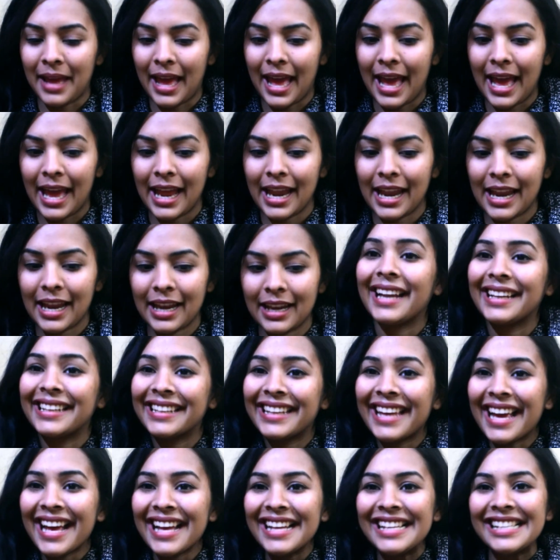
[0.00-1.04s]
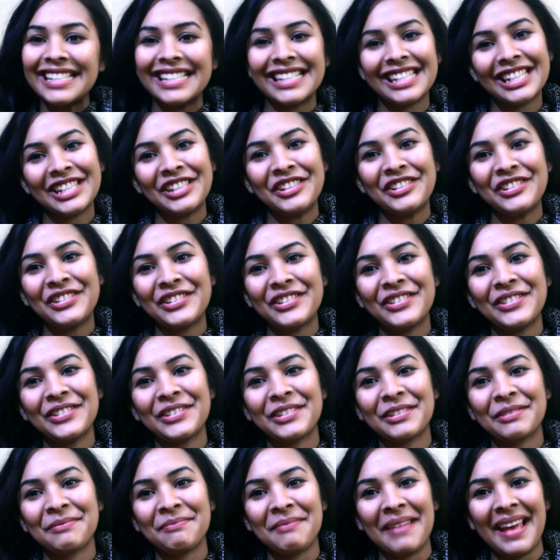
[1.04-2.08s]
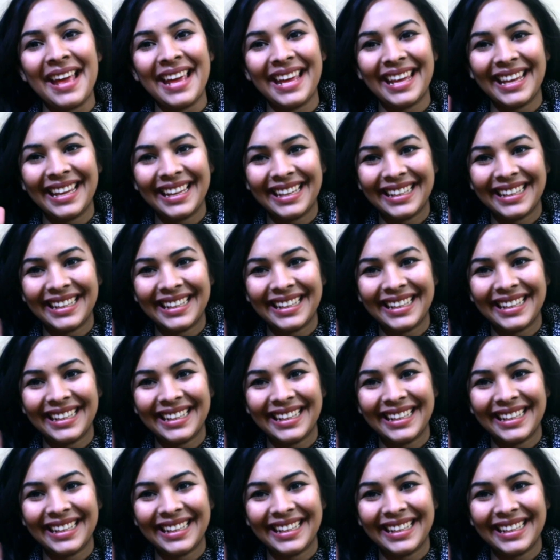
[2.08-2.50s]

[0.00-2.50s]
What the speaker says: And yeah, see you soon. Bye.